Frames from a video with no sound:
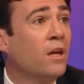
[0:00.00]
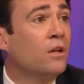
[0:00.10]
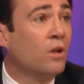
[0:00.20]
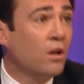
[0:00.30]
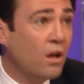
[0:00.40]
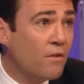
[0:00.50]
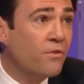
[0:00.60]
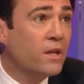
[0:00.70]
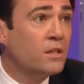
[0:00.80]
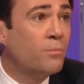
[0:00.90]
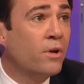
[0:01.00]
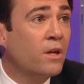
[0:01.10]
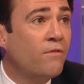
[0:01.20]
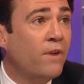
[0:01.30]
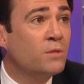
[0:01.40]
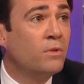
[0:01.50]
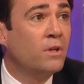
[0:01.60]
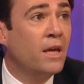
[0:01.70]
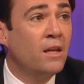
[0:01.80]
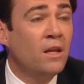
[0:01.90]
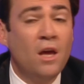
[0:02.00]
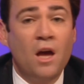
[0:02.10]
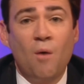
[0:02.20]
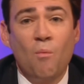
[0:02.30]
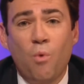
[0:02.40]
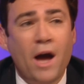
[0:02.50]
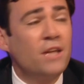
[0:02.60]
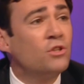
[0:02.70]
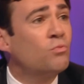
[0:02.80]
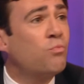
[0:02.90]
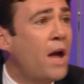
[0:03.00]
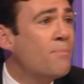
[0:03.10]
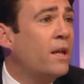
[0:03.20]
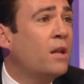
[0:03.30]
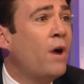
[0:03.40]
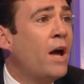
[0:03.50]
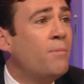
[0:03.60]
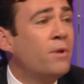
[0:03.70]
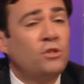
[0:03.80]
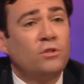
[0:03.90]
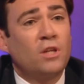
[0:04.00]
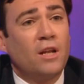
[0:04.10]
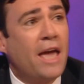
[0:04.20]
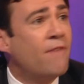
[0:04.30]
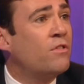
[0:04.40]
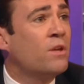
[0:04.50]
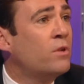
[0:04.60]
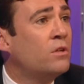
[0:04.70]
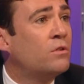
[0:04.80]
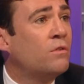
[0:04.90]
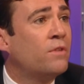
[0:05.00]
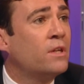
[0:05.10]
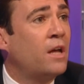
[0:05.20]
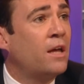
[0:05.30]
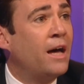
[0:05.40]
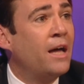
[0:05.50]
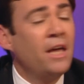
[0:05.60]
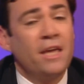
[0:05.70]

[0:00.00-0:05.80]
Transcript: It had done a lot of things to bring investment in. And why just wipe that away? Because you delay everything when you do things like that.